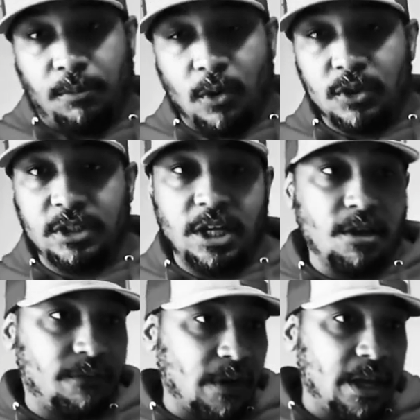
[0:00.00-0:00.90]
person that
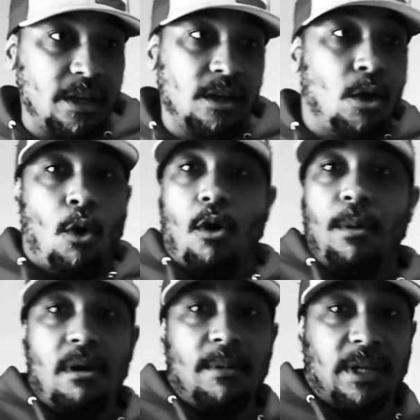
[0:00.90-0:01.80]
you're fighting, or
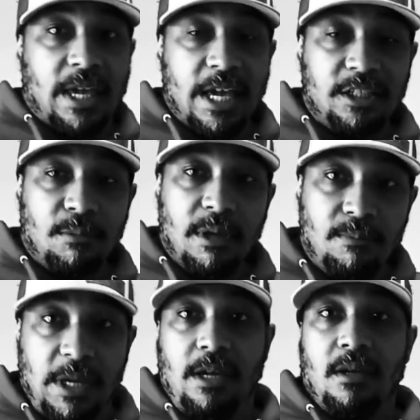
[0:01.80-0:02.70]
whatever the case may
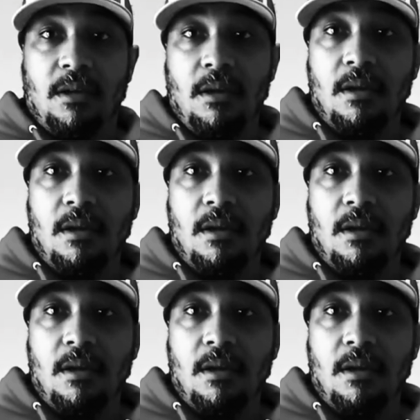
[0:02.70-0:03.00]
be.